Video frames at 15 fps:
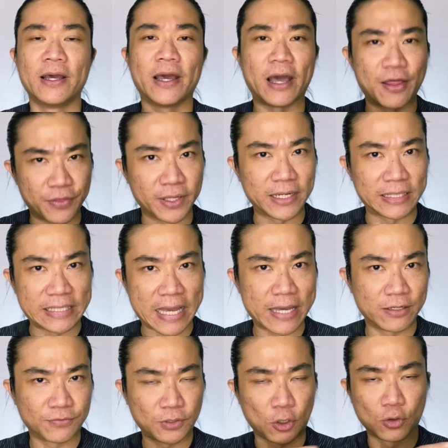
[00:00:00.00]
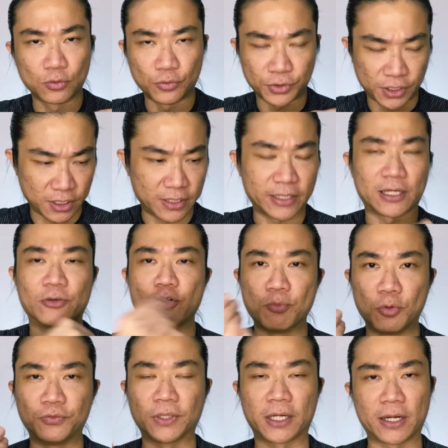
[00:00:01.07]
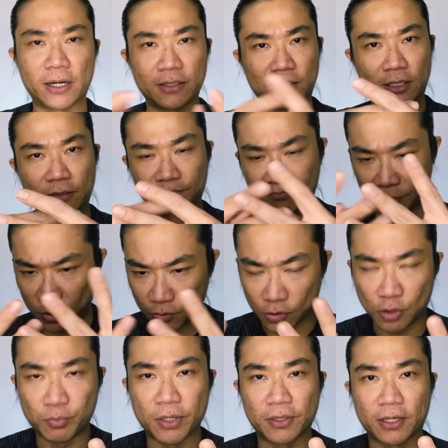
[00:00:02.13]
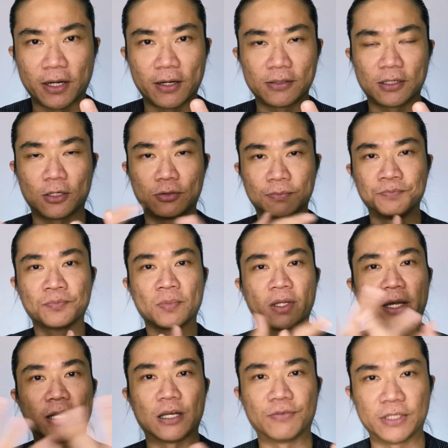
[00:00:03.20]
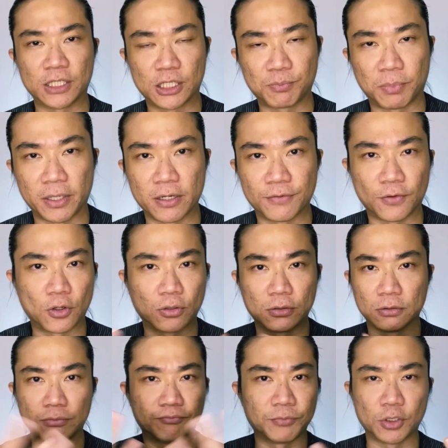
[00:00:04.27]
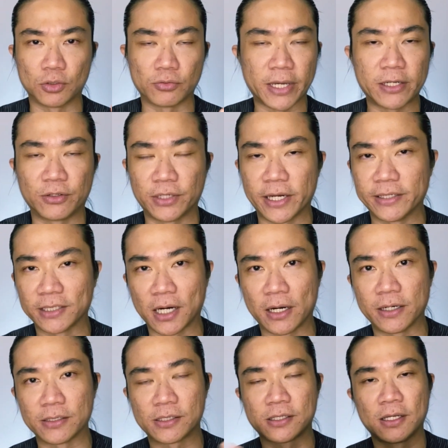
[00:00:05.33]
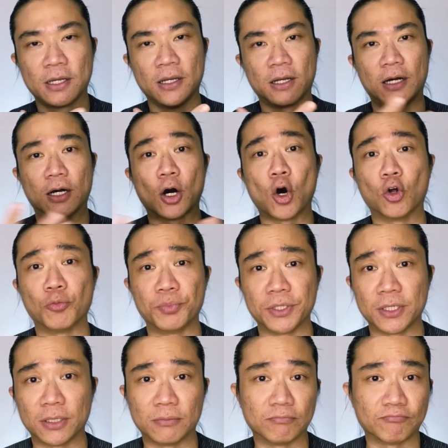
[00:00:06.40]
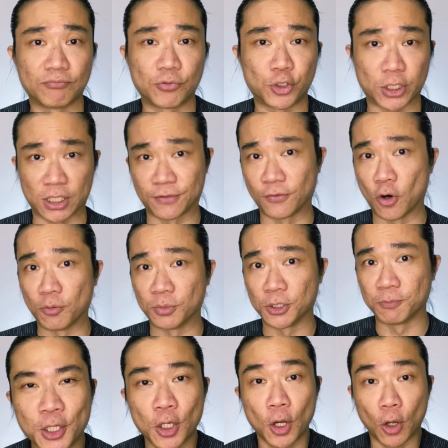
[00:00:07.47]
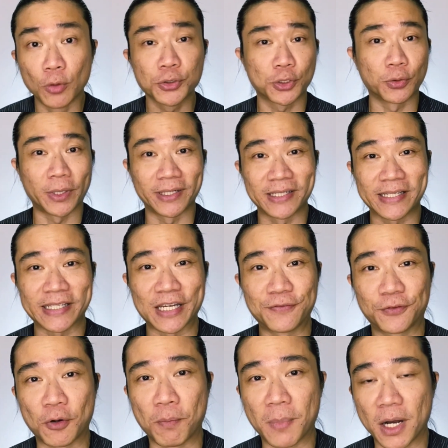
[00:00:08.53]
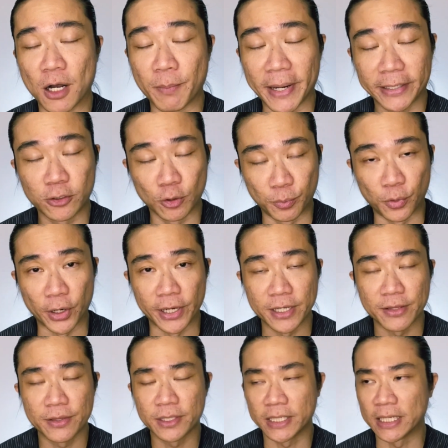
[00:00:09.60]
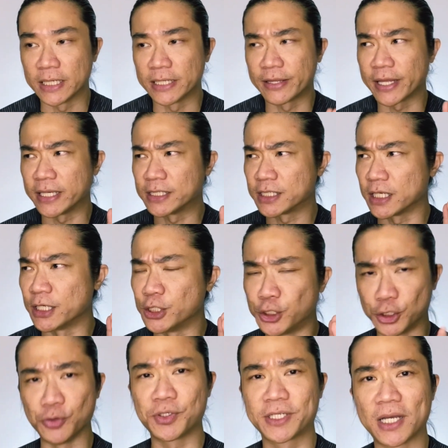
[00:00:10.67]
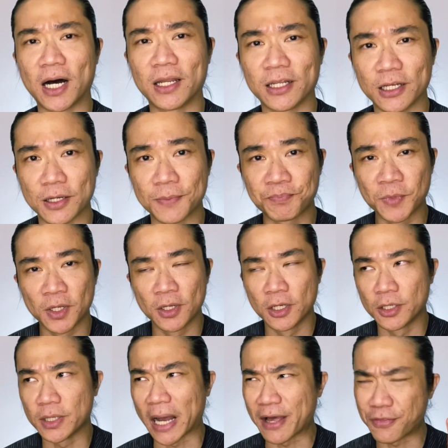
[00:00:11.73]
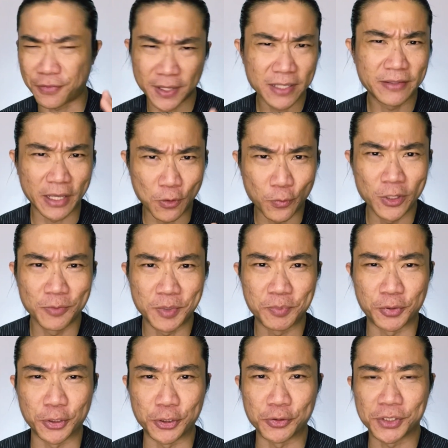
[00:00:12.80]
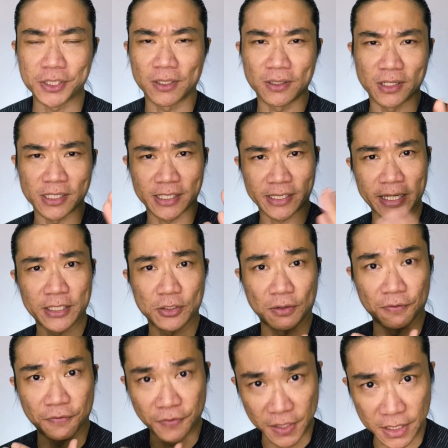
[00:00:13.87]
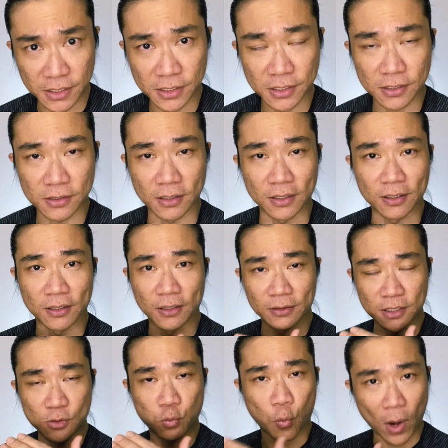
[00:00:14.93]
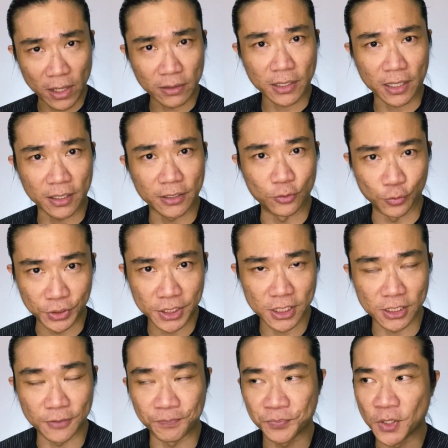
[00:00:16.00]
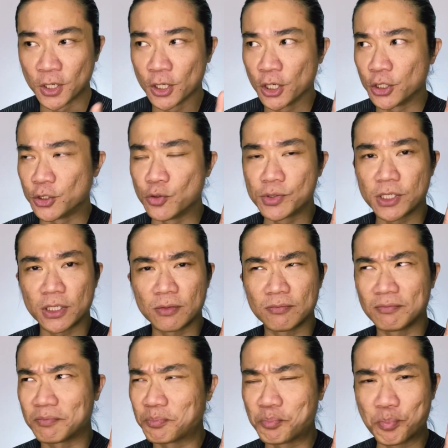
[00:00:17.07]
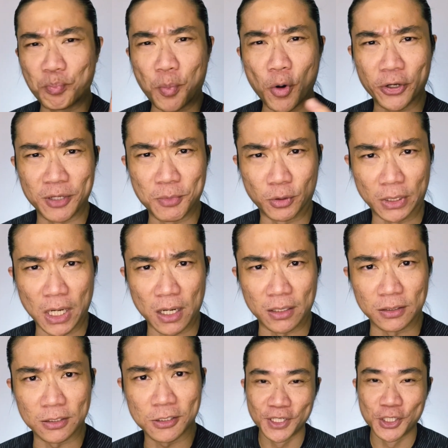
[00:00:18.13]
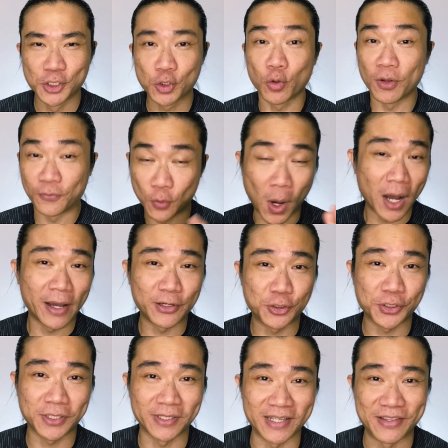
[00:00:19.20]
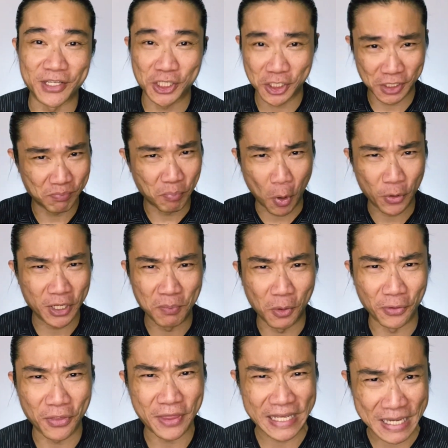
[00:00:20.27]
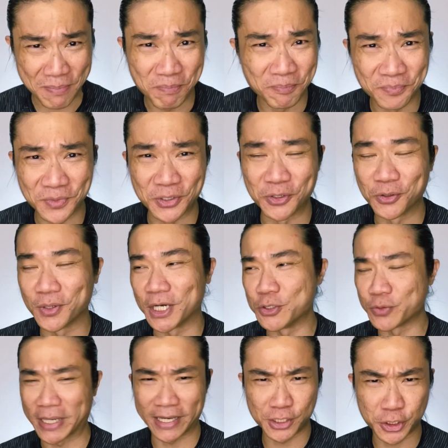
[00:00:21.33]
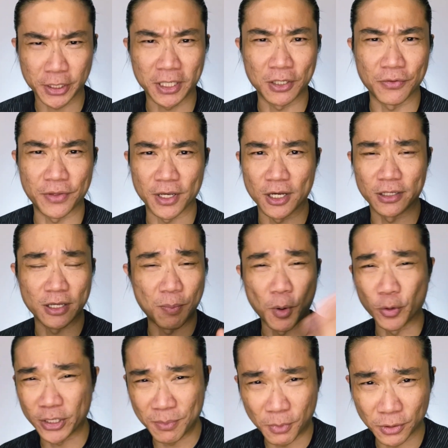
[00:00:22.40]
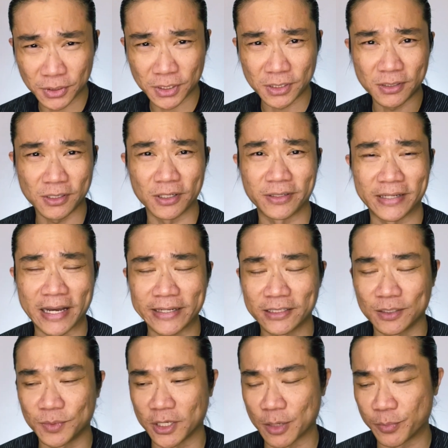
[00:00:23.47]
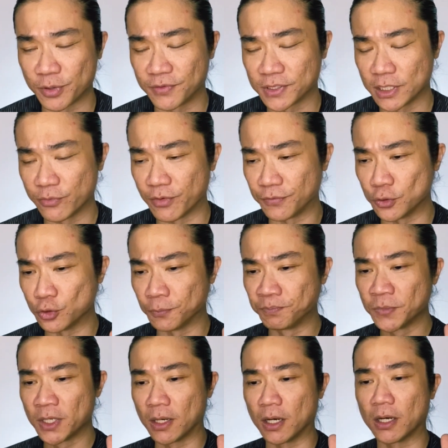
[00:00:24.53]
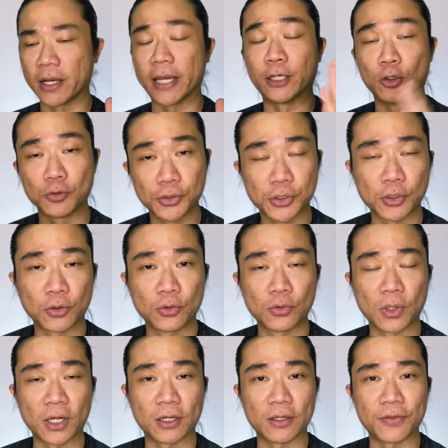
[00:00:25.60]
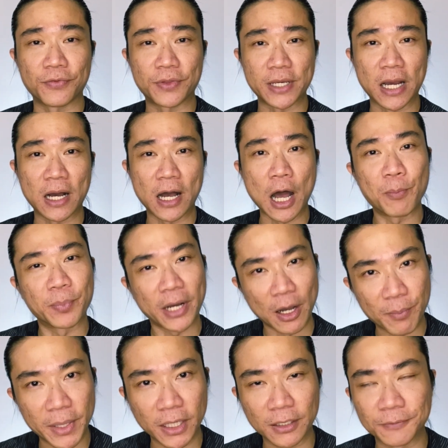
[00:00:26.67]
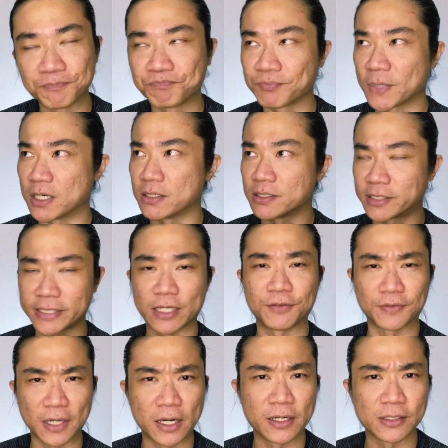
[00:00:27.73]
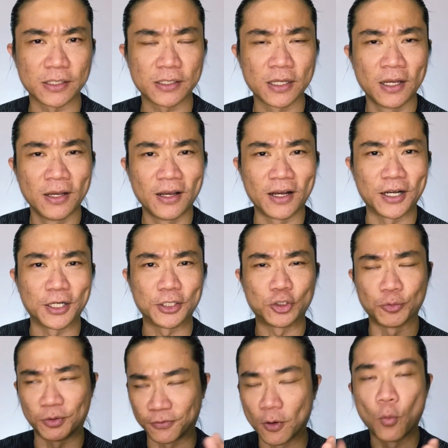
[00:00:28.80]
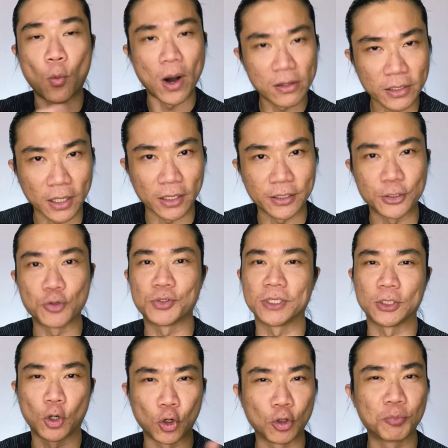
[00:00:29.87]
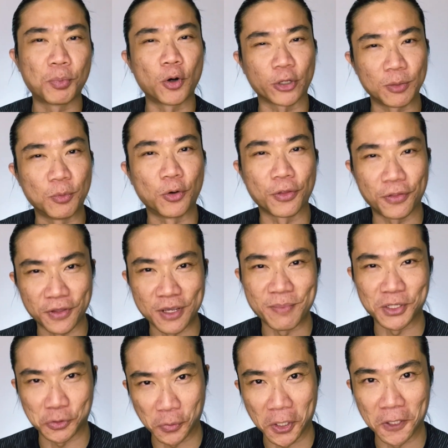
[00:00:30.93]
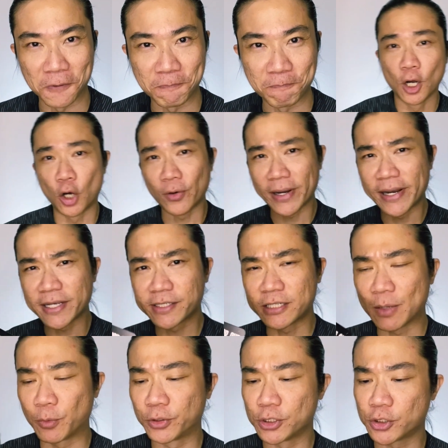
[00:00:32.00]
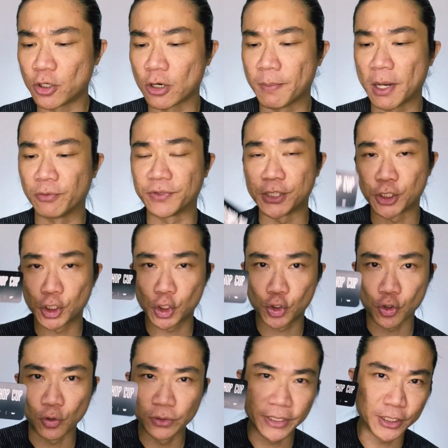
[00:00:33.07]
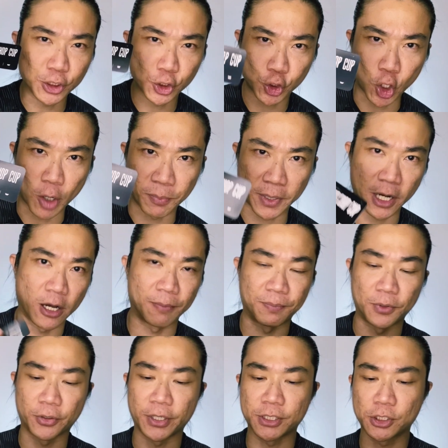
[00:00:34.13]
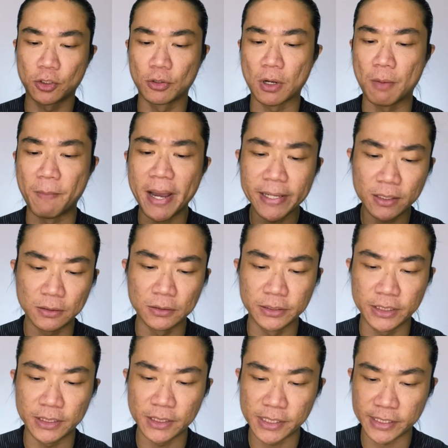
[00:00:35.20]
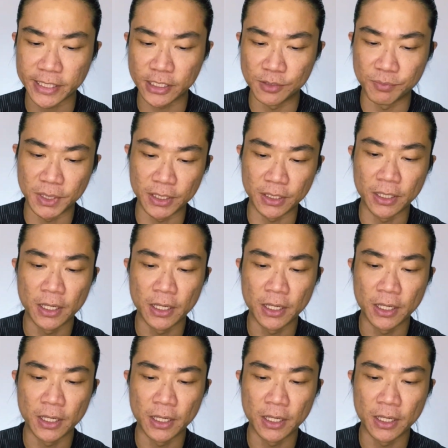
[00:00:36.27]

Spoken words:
And then at the end of the whole routine, I can remove the cards and, you know, spread the cards out and have a display of all, you know, 8 or 9 cards all being transformed. Also, I understand from Michael O'Brien that Deuce Gala, I think they will be producing a set of this wildcard routine using Pokemon cards. So if you are interested in this Pokemon theme, you know, you can check out their Pokemon tea, an item that I previously reviewed, and also their upcoming set of cards to perform wildcard using the whole Pokemon theme as well. Alright, next up we're going to talk about the Strolling Chop Cup. Okay, so Michael didn't send me